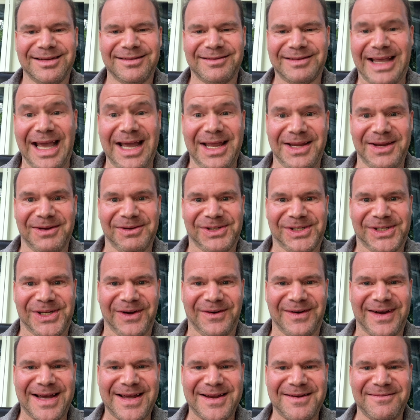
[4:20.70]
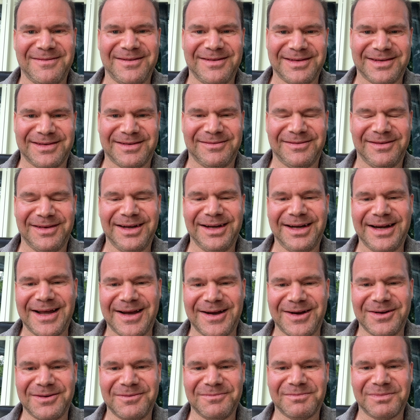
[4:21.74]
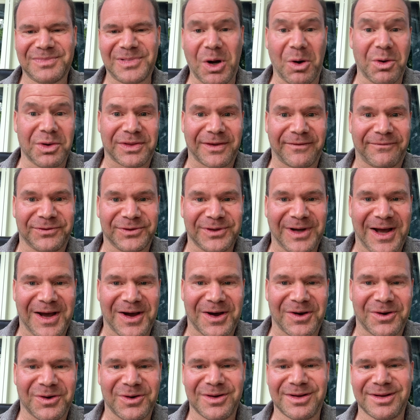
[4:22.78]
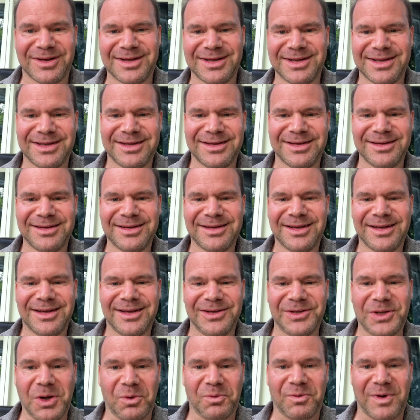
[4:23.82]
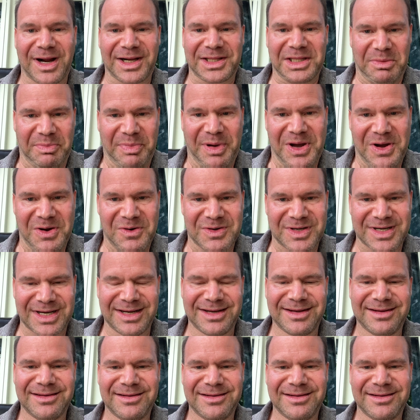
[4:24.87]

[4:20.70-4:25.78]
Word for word: Get used to it, you know, go with the flow. Don't rock the boat.